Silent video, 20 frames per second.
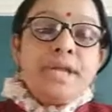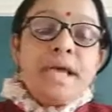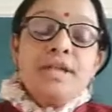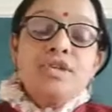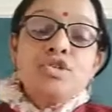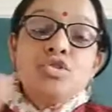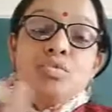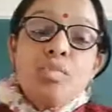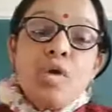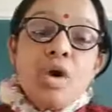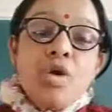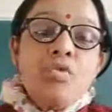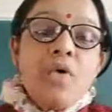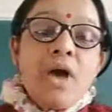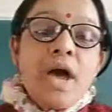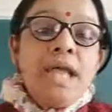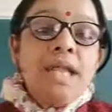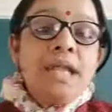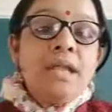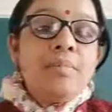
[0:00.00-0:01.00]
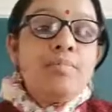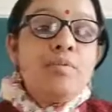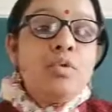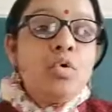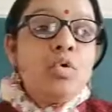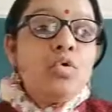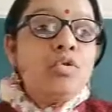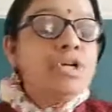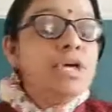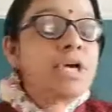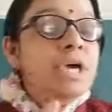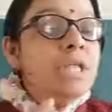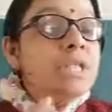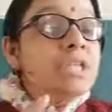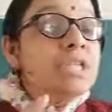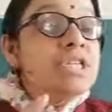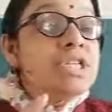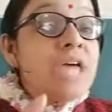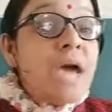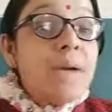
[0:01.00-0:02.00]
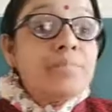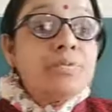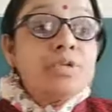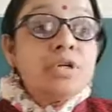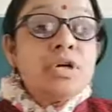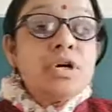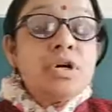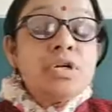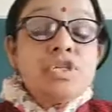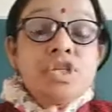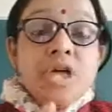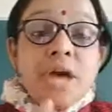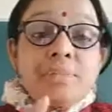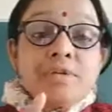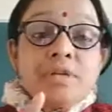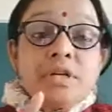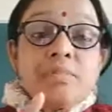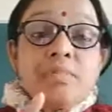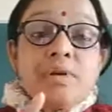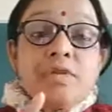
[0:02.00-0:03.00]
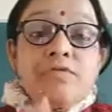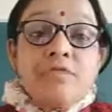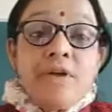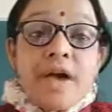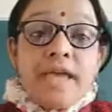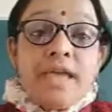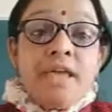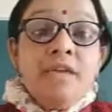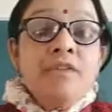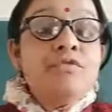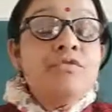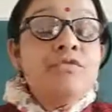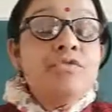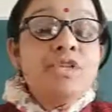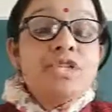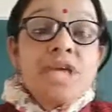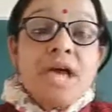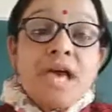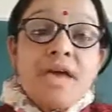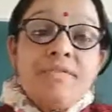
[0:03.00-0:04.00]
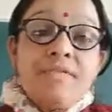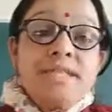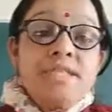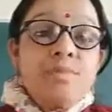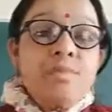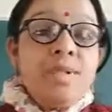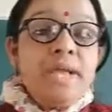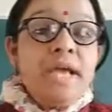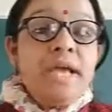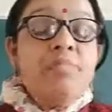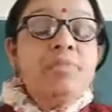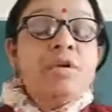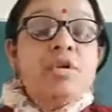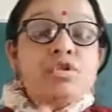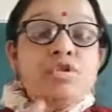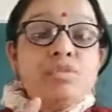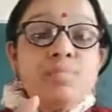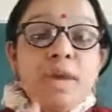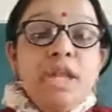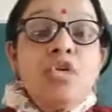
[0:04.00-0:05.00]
And tomorrow I'll upload the chapter number 5, which I have explained, because many